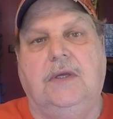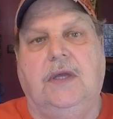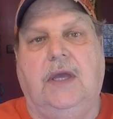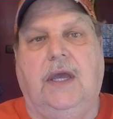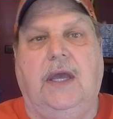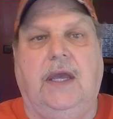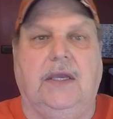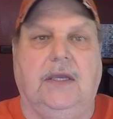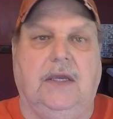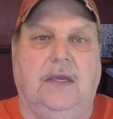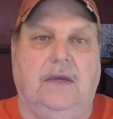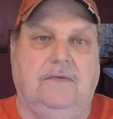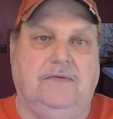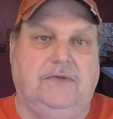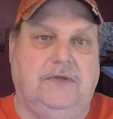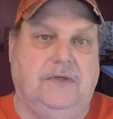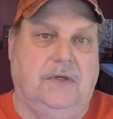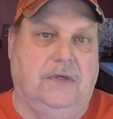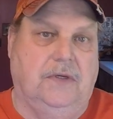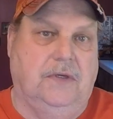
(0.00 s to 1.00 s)
That
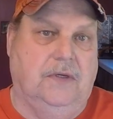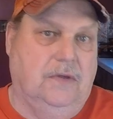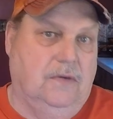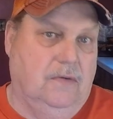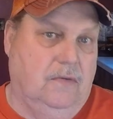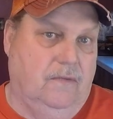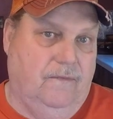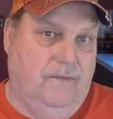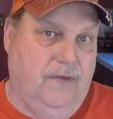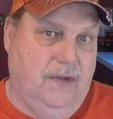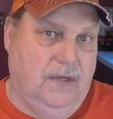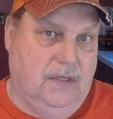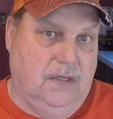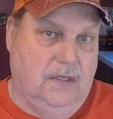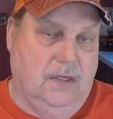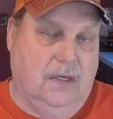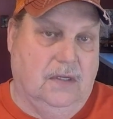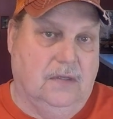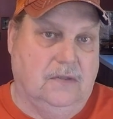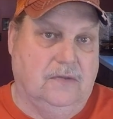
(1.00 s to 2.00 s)
gives you
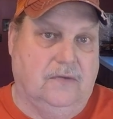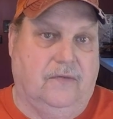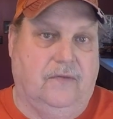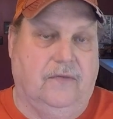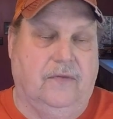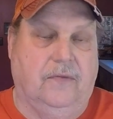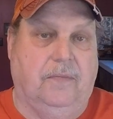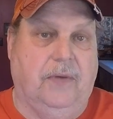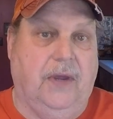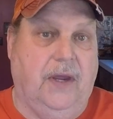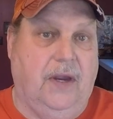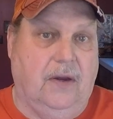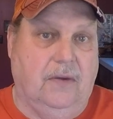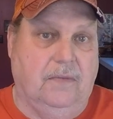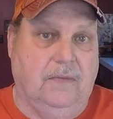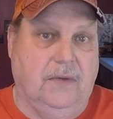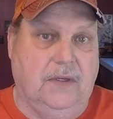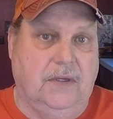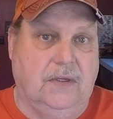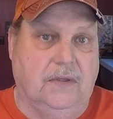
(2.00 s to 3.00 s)
$150 for the power
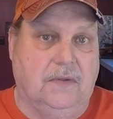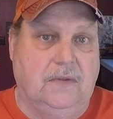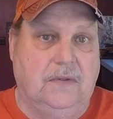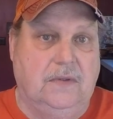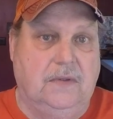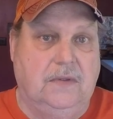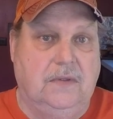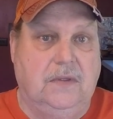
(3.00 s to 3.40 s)
bill,